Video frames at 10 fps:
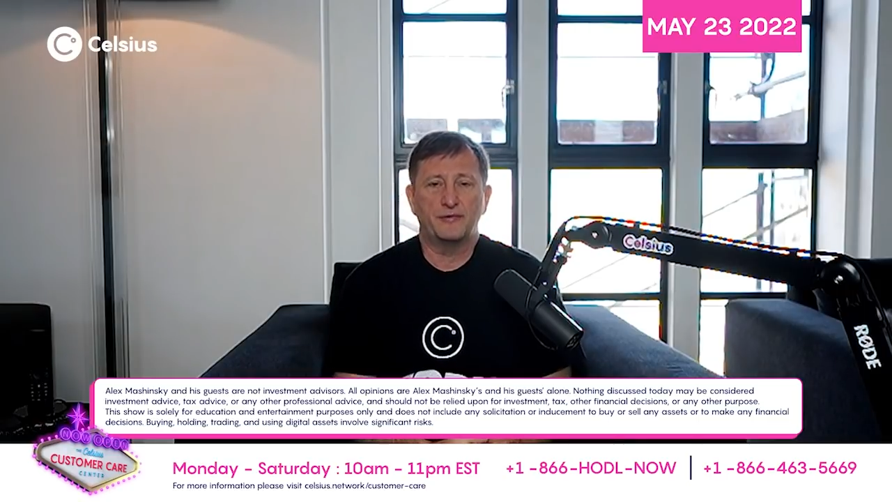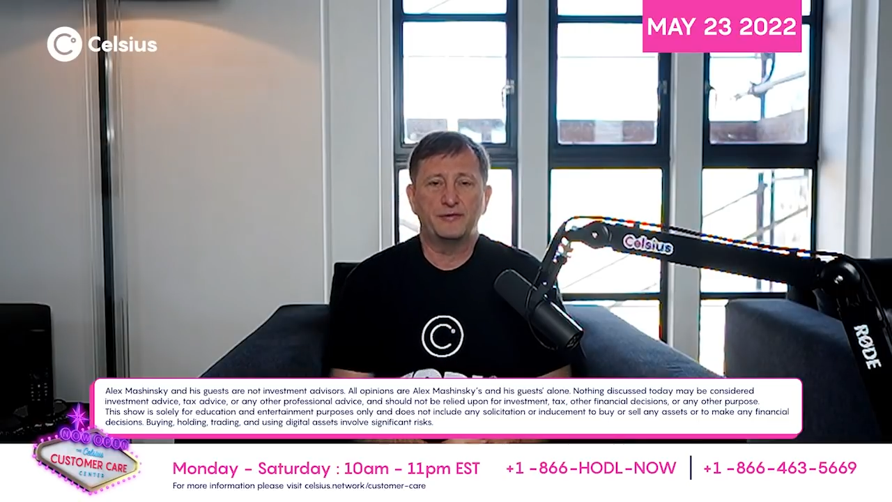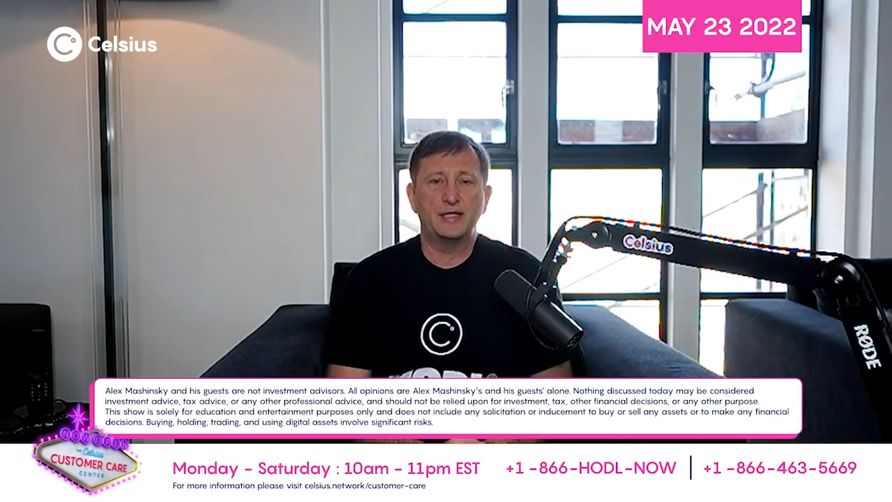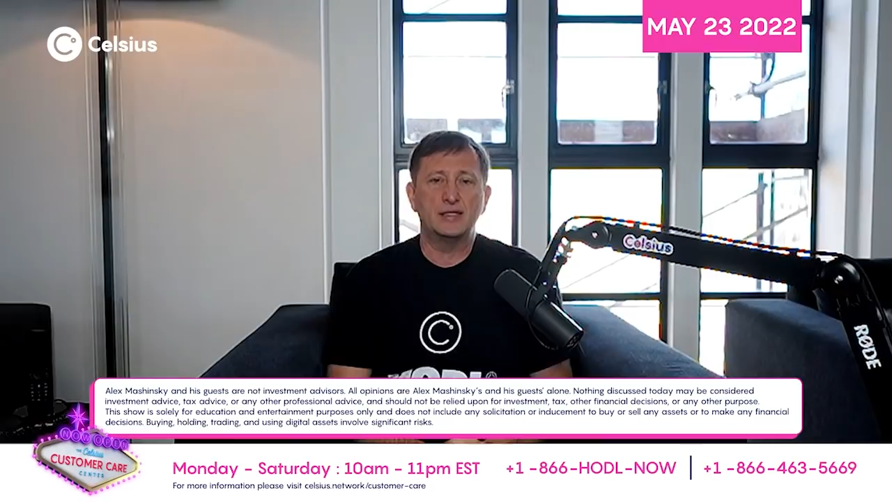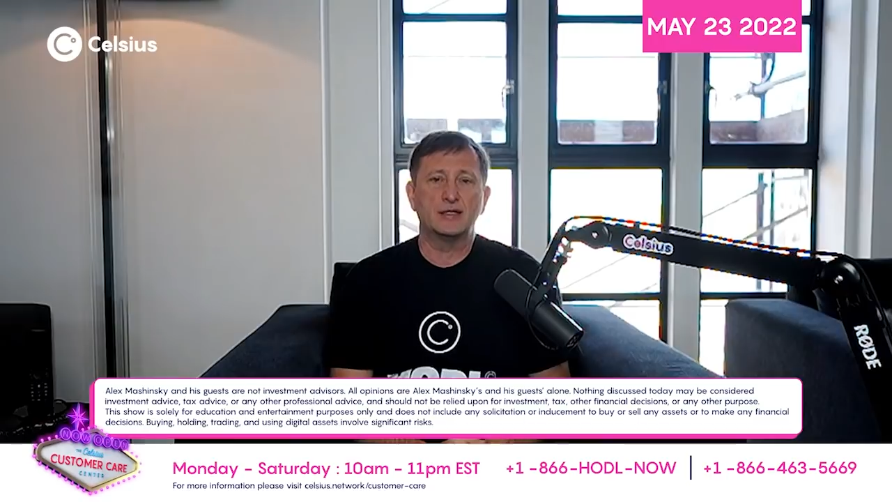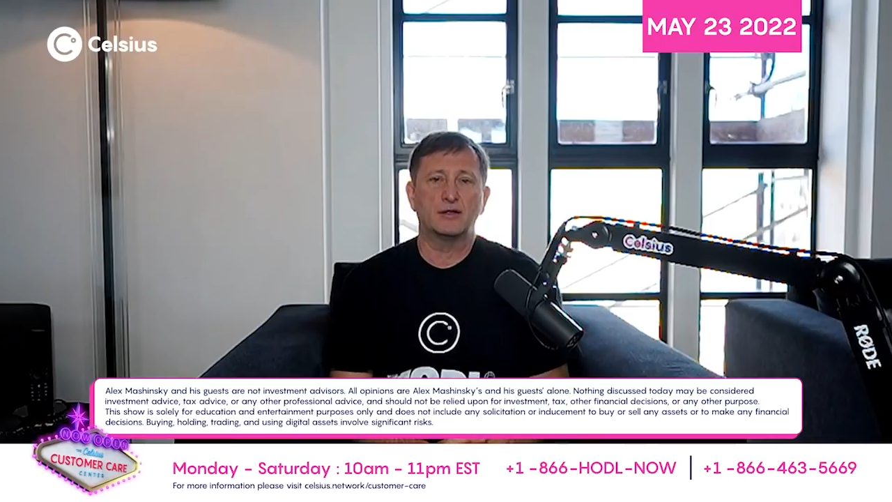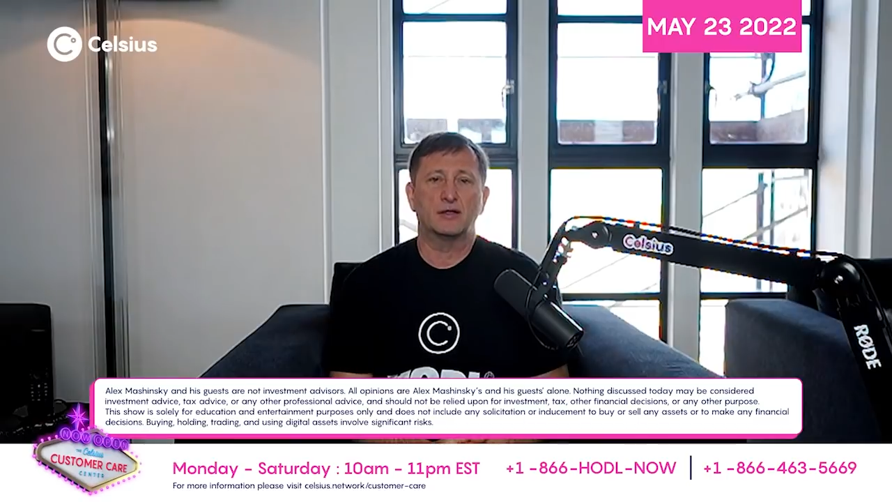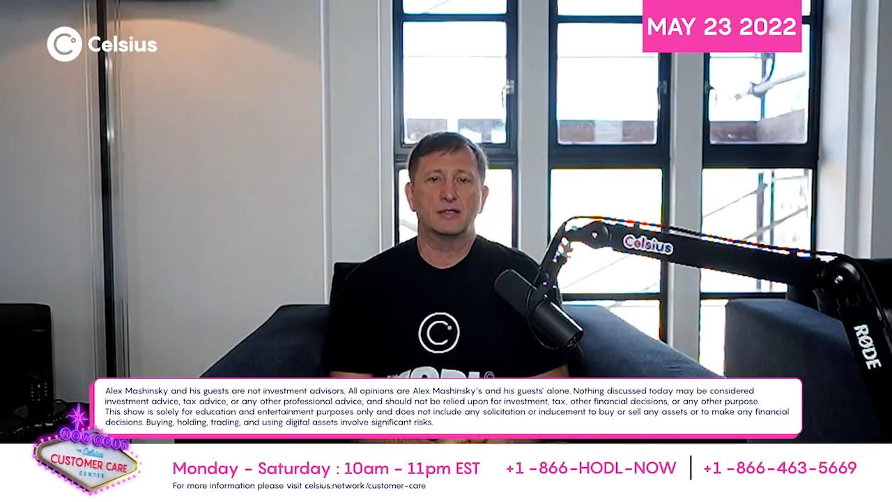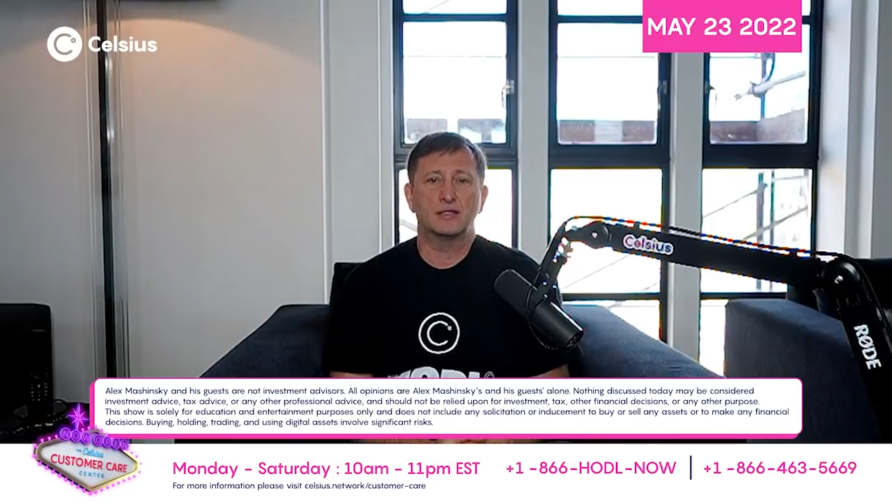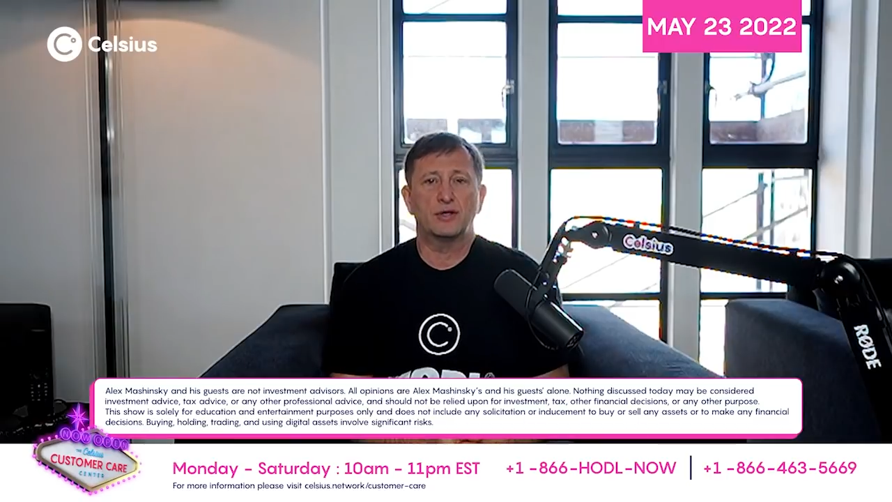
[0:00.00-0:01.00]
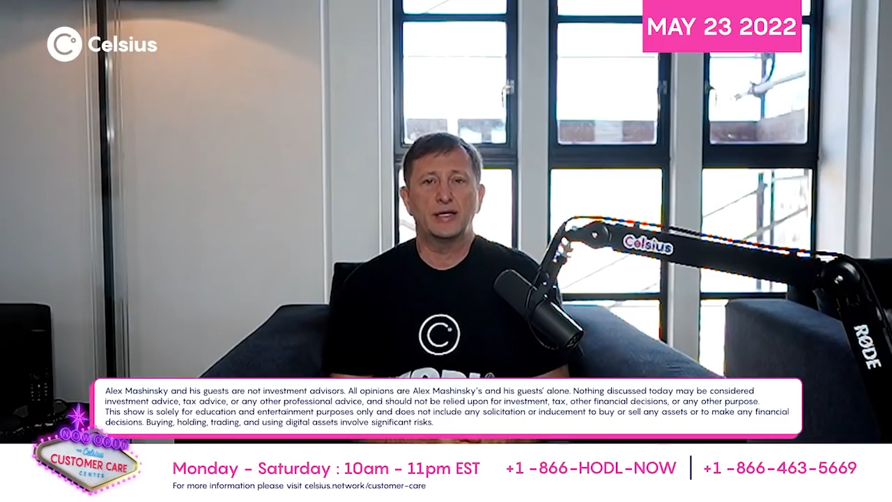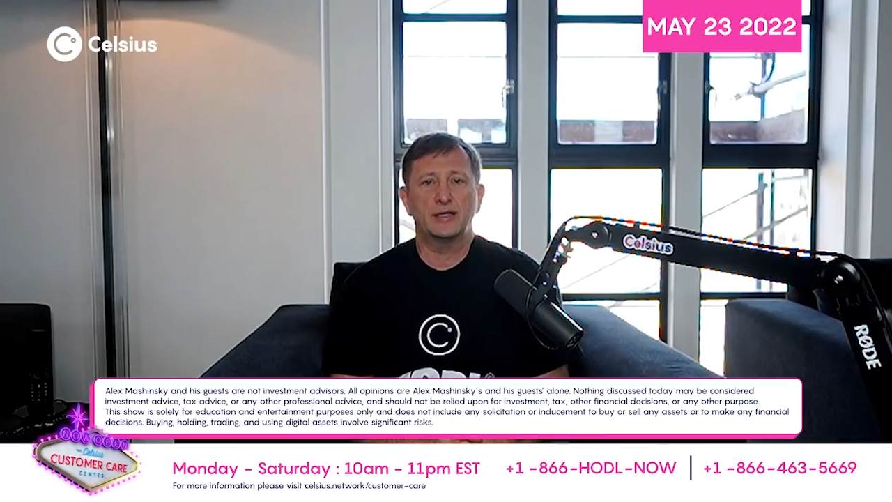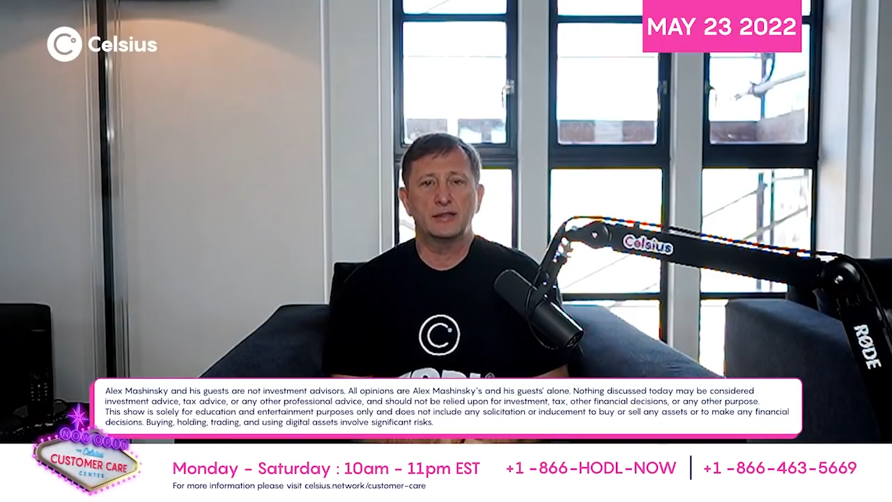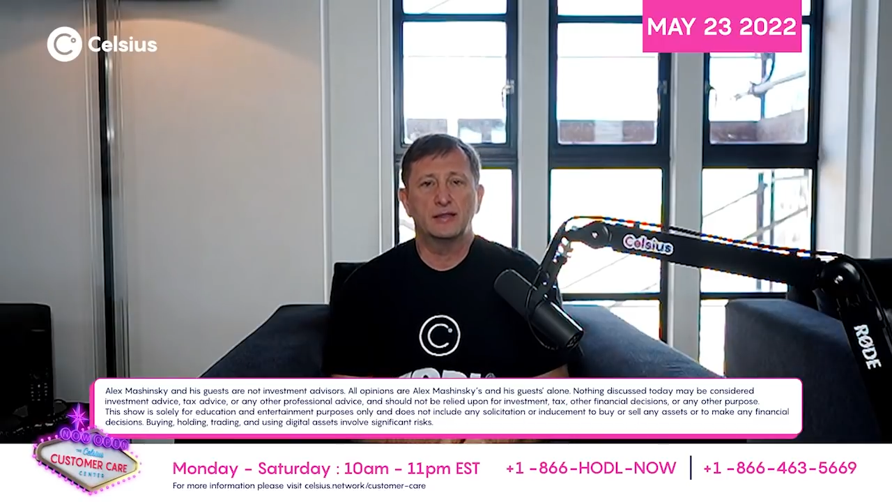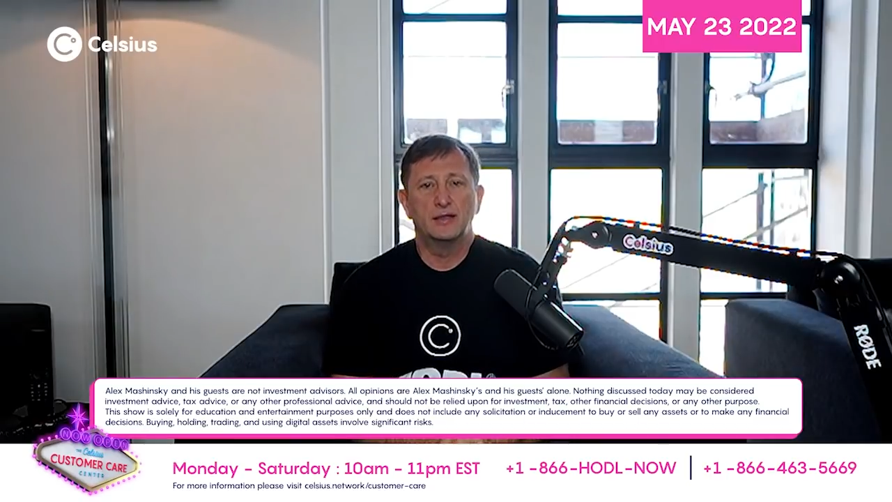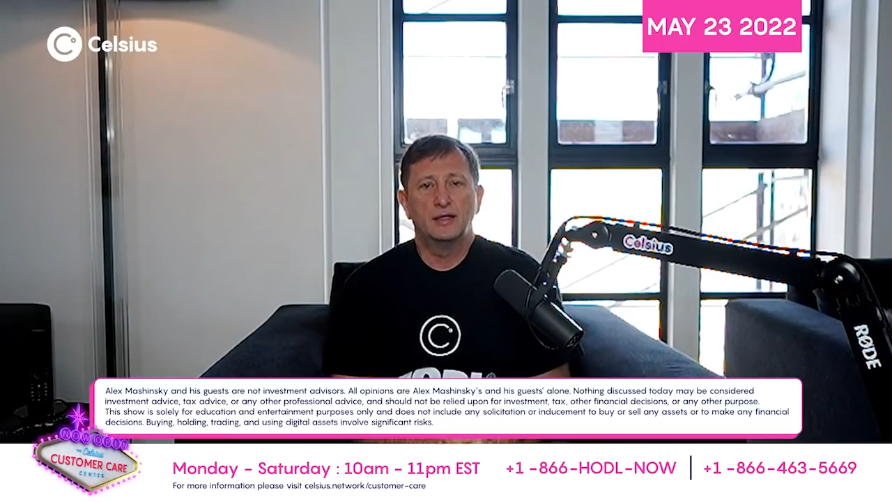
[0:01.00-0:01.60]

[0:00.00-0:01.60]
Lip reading: NFTs that are constrained